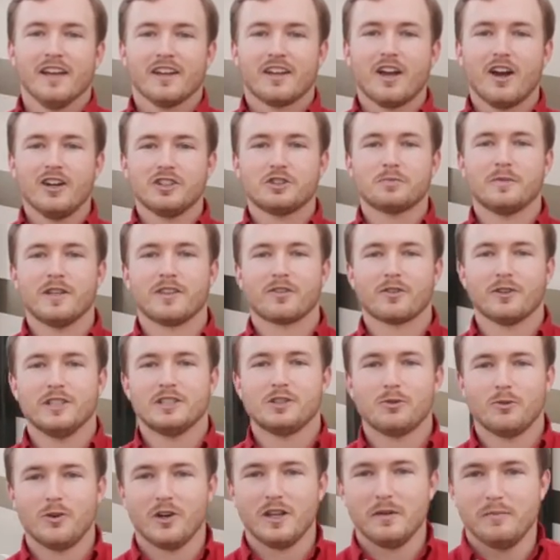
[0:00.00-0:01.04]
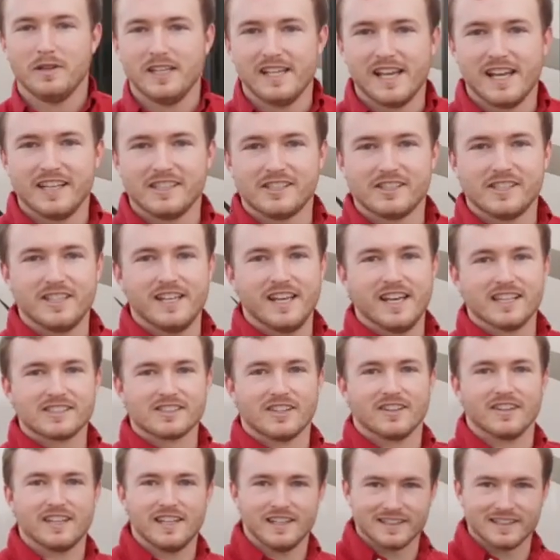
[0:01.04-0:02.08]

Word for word: Coachmen 320BHDS on the